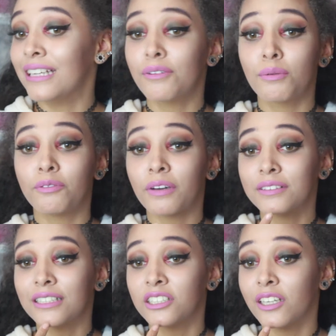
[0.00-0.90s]
and even with
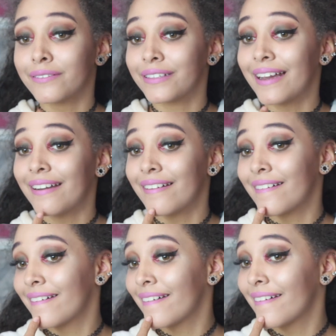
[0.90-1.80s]
foundation over that,
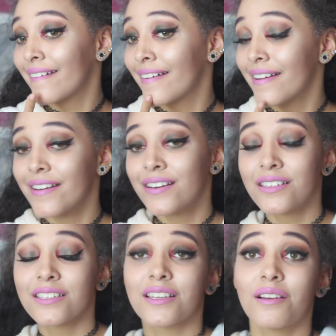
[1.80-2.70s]

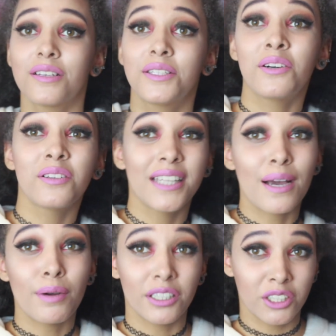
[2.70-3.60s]
so not
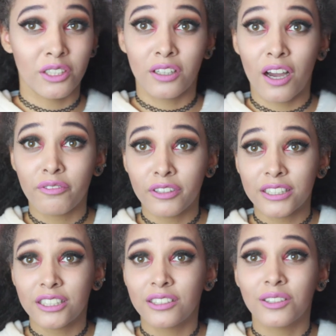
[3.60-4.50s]
that much good
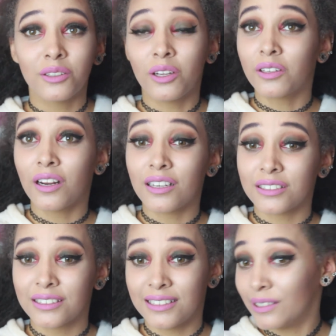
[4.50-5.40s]
coverage or long
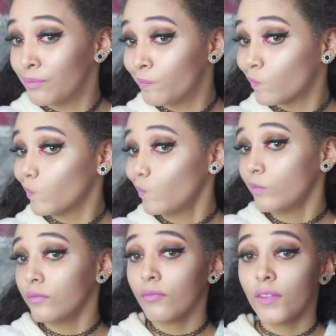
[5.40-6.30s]
lasting.
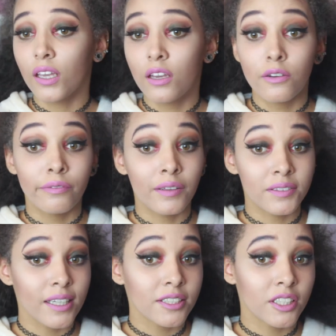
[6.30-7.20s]

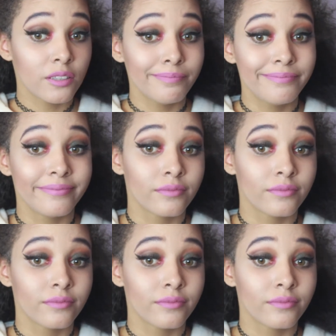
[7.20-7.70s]
Foundation,